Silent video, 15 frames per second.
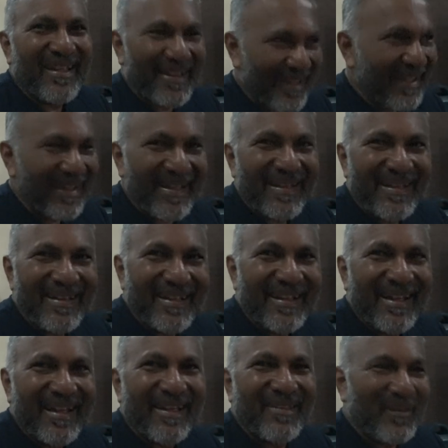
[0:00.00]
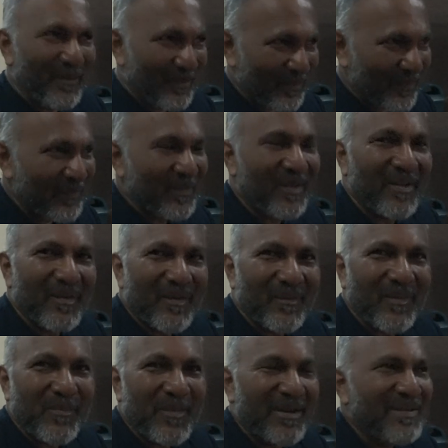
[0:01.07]
Yeah, yeah, yeah. So
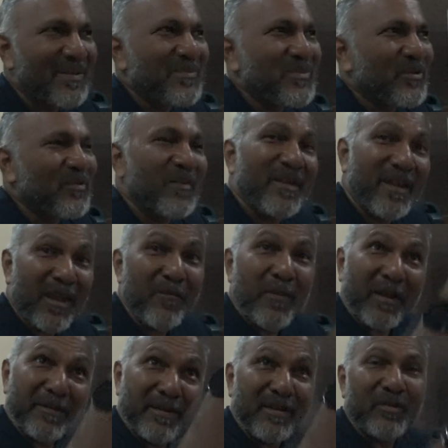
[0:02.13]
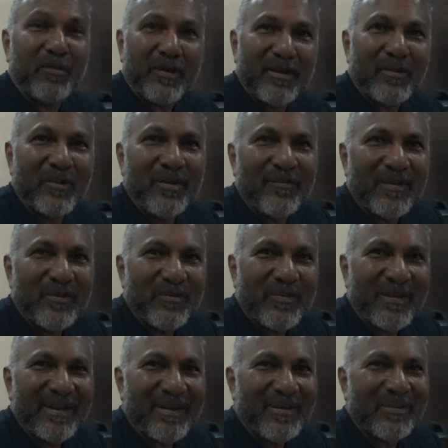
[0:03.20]
we played some shows. We came actually to Nerul even to
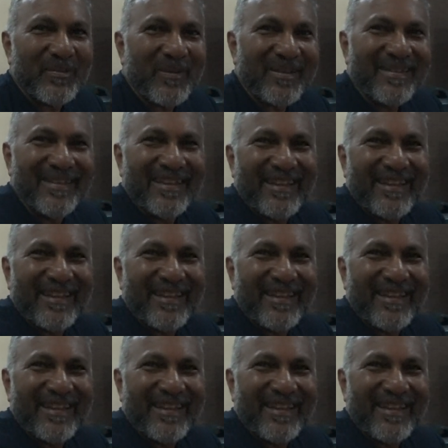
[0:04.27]
play at his place.